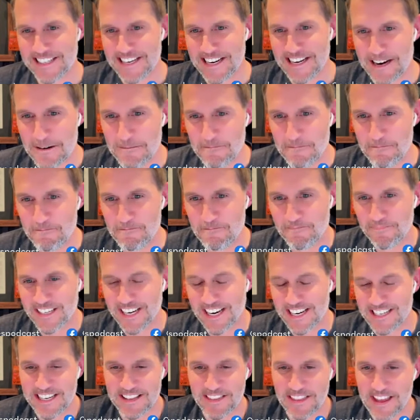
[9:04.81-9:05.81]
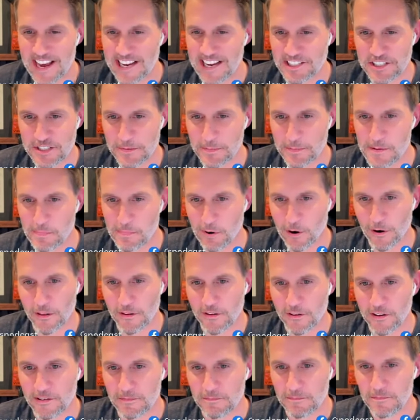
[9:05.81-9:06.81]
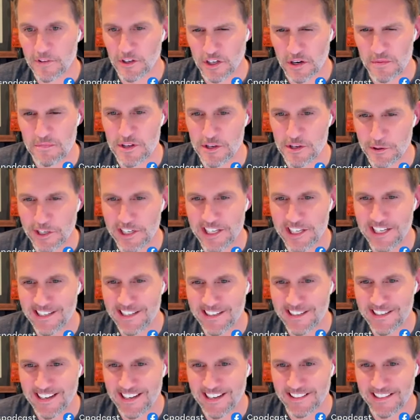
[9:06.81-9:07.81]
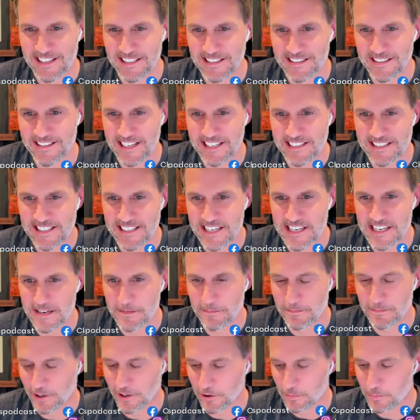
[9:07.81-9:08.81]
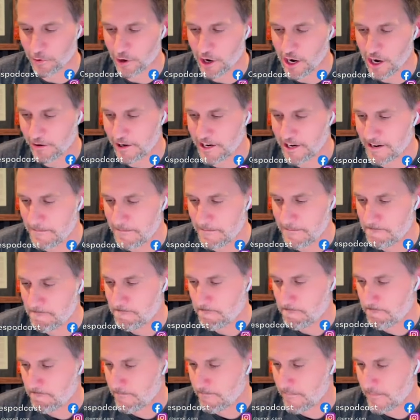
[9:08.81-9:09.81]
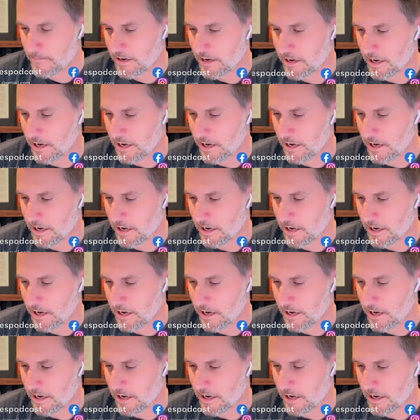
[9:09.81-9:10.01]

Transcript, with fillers: um, I did that just to be part of the the community and that that team and camaraderie. Sure.